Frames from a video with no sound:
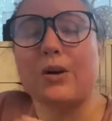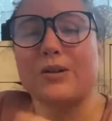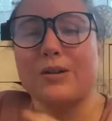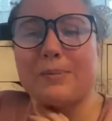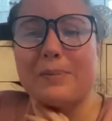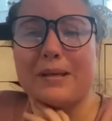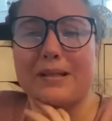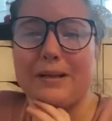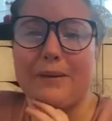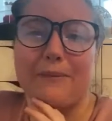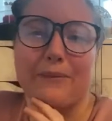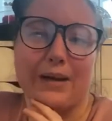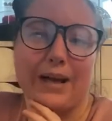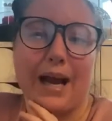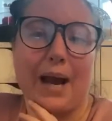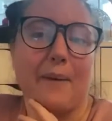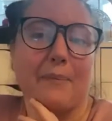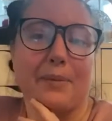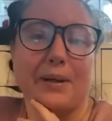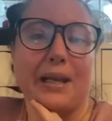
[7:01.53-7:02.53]
to be something
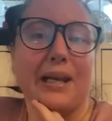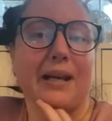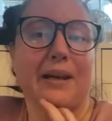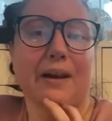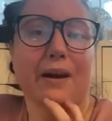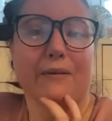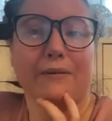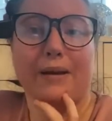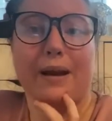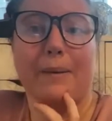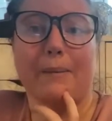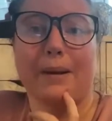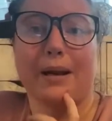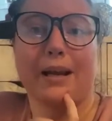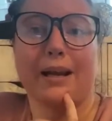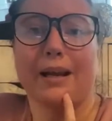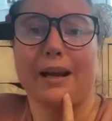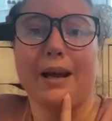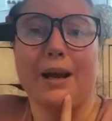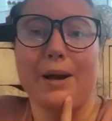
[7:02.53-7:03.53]
happening in our
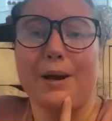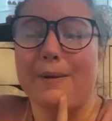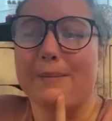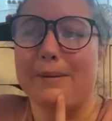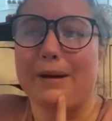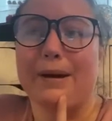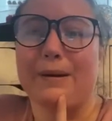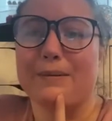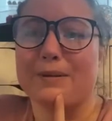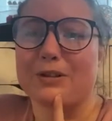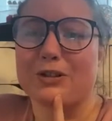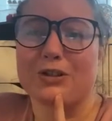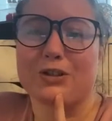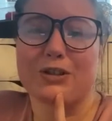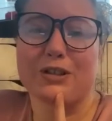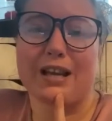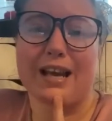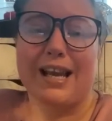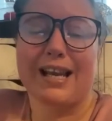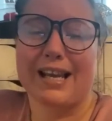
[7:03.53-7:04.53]
family, but it was
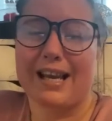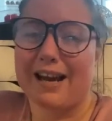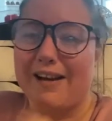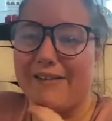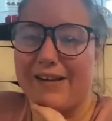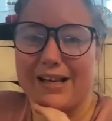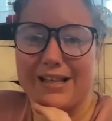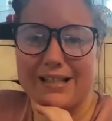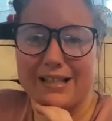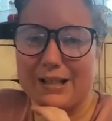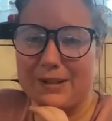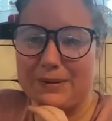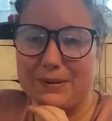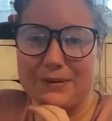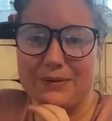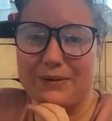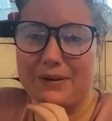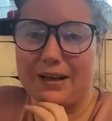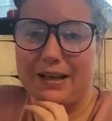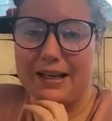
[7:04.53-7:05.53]
just hilarious and it was
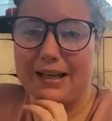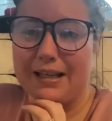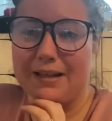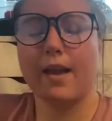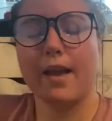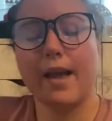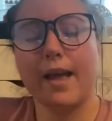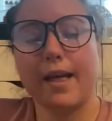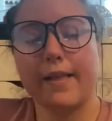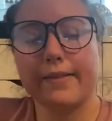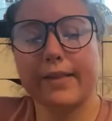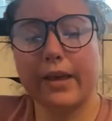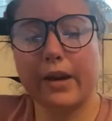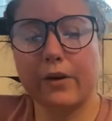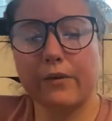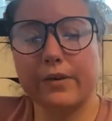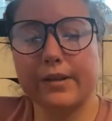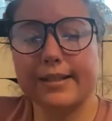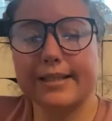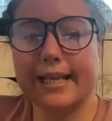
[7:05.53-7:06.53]
funny. Then
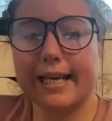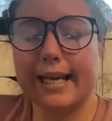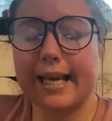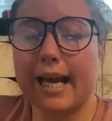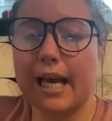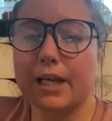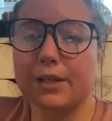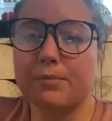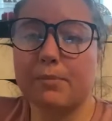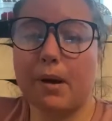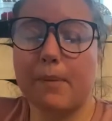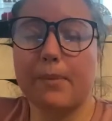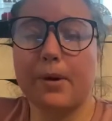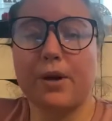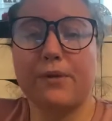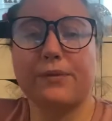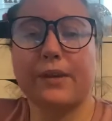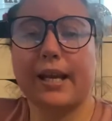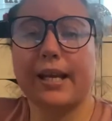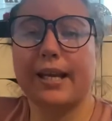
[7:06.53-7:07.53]
obviously had my
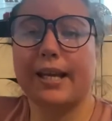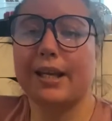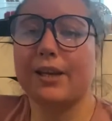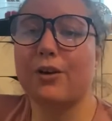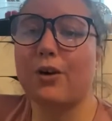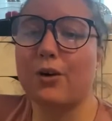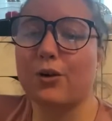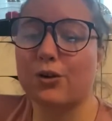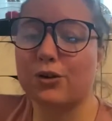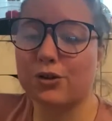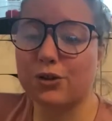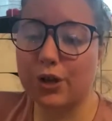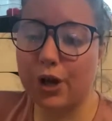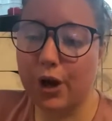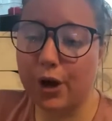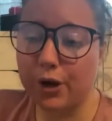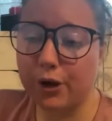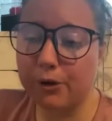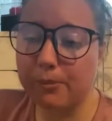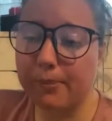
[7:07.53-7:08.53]
birthday in
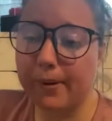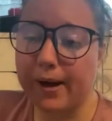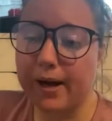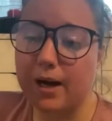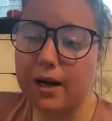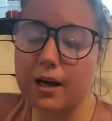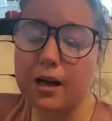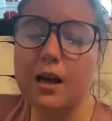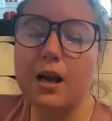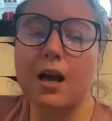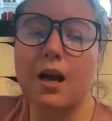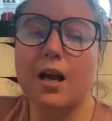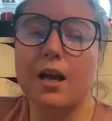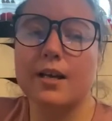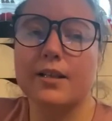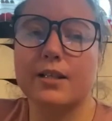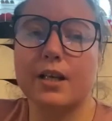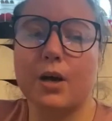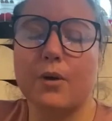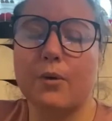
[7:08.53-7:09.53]
October,
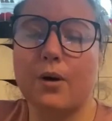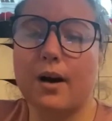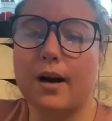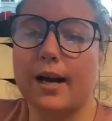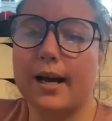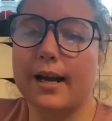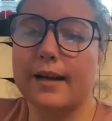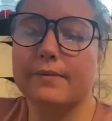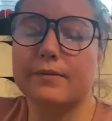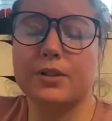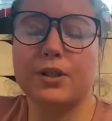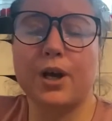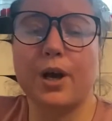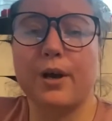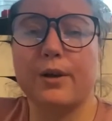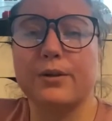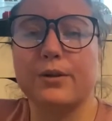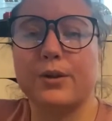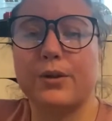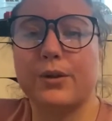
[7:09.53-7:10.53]
so I
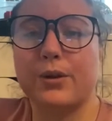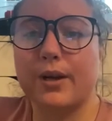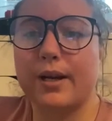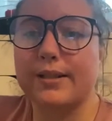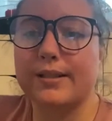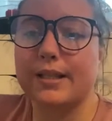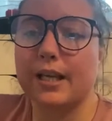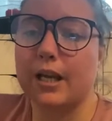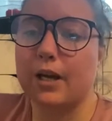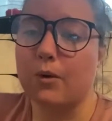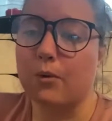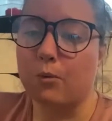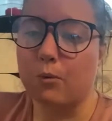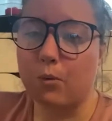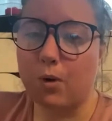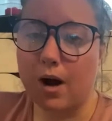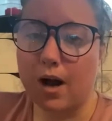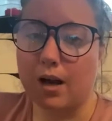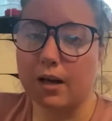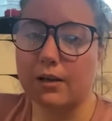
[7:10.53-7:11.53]
turned
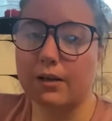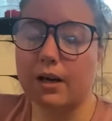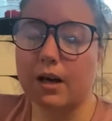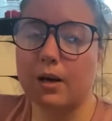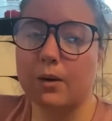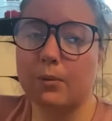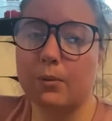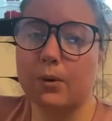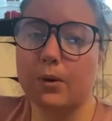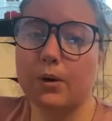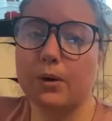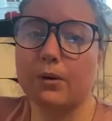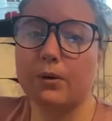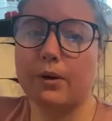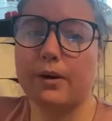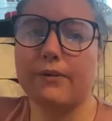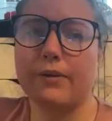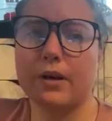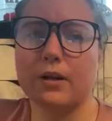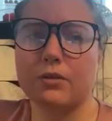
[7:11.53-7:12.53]
31. I will,
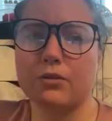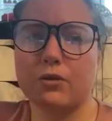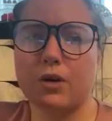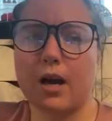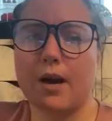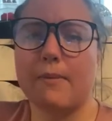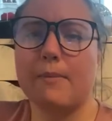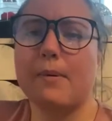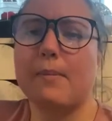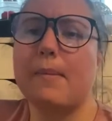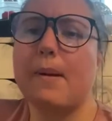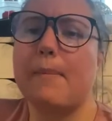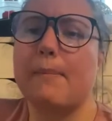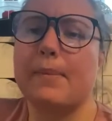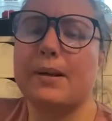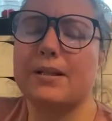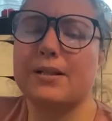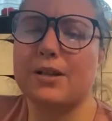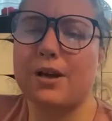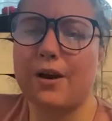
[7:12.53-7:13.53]
if I can, try and
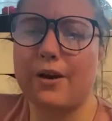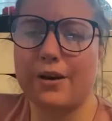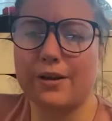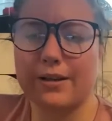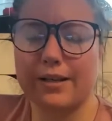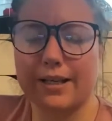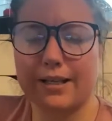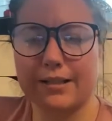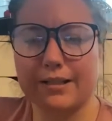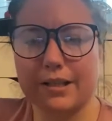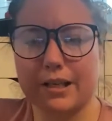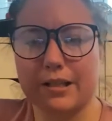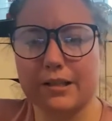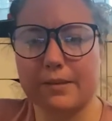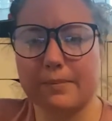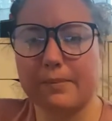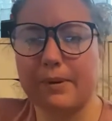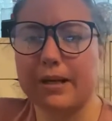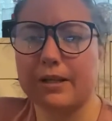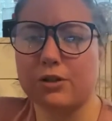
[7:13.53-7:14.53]
remember to insert
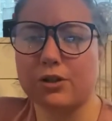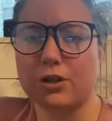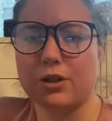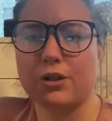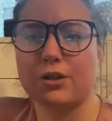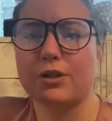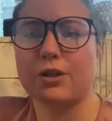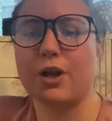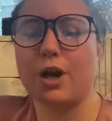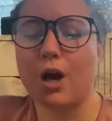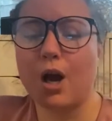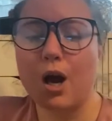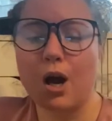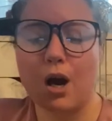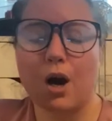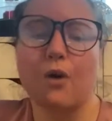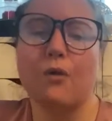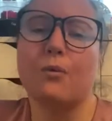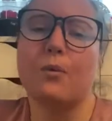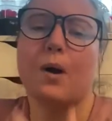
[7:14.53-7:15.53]
some pictures
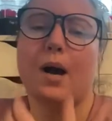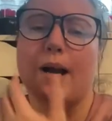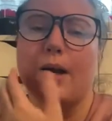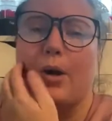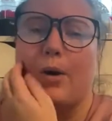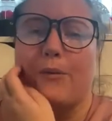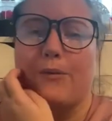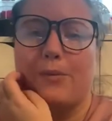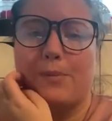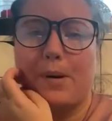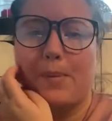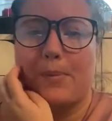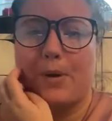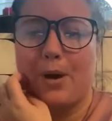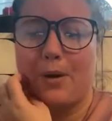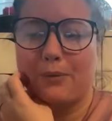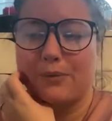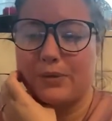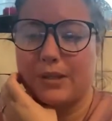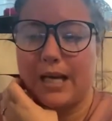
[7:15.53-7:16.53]
of what I got for my
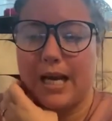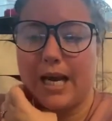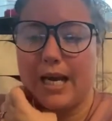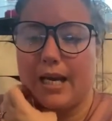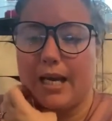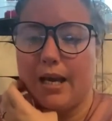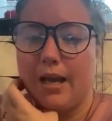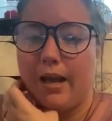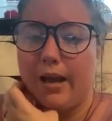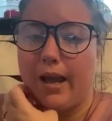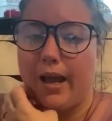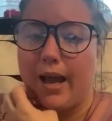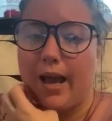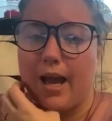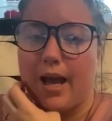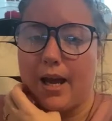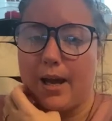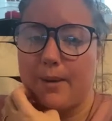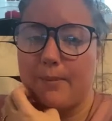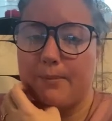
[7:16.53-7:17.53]
birthday.
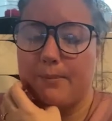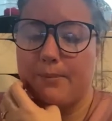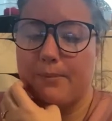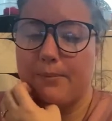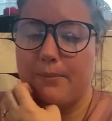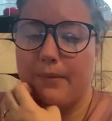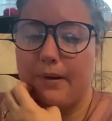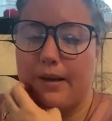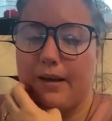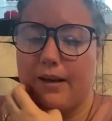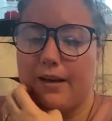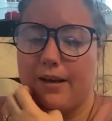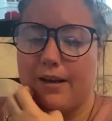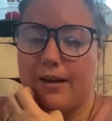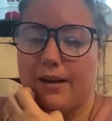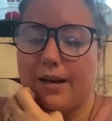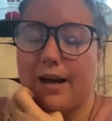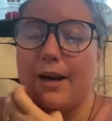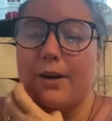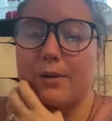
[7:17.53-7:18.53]
I
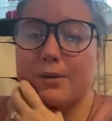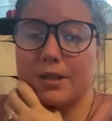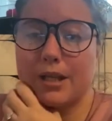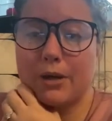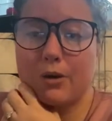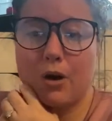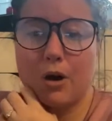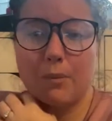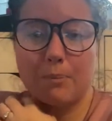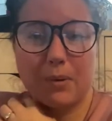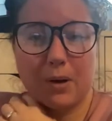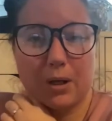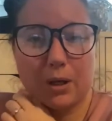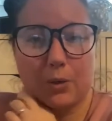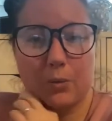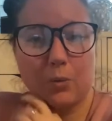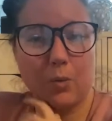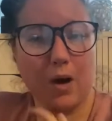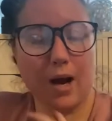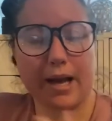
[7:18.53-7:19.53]
also got a bottle
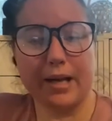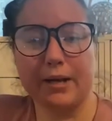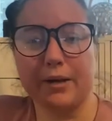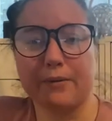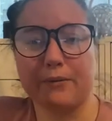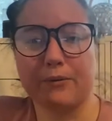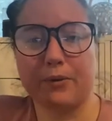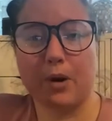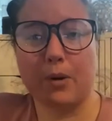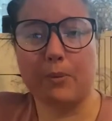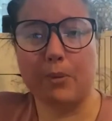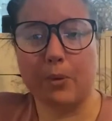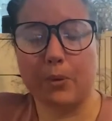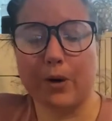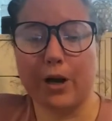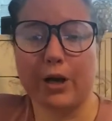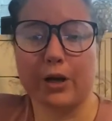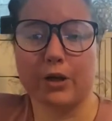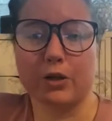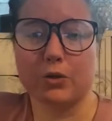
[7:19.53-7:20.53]
of wine from
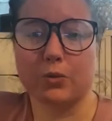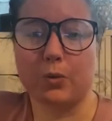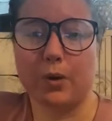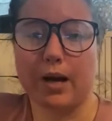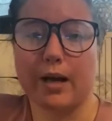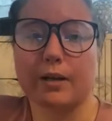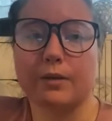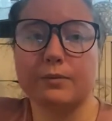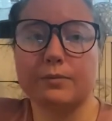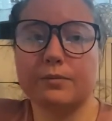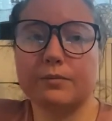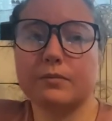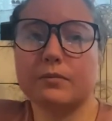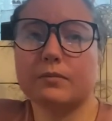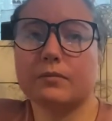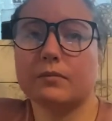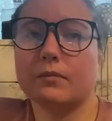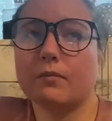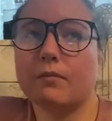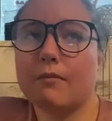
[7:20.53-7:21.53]
work as well,
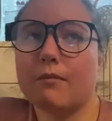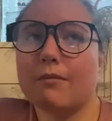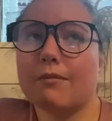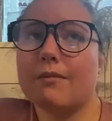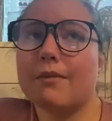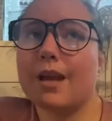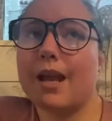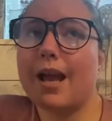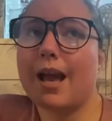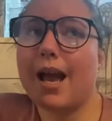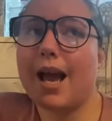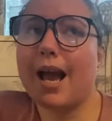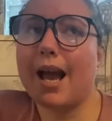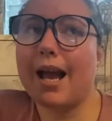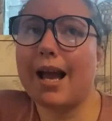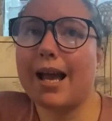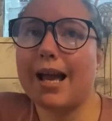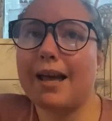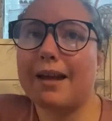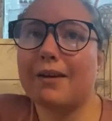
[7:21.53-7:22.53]

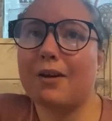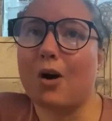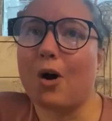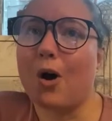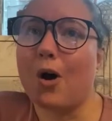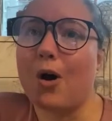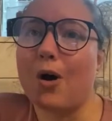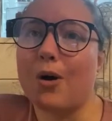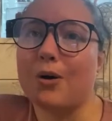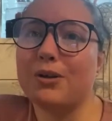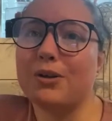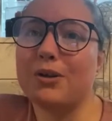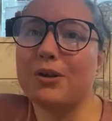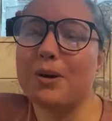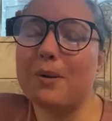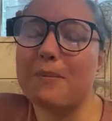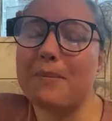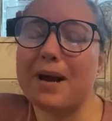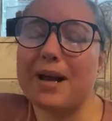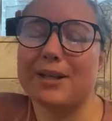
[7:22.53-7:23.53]
and
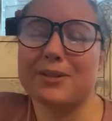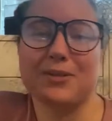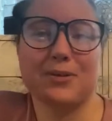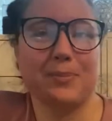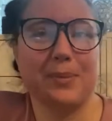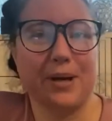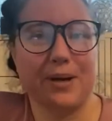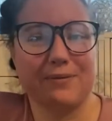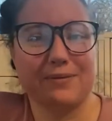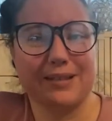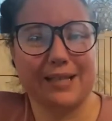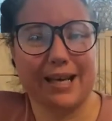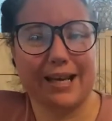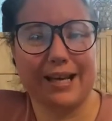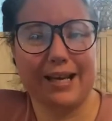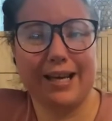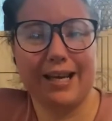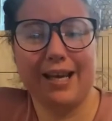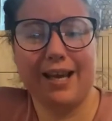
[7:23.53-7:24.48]
on my actual birthday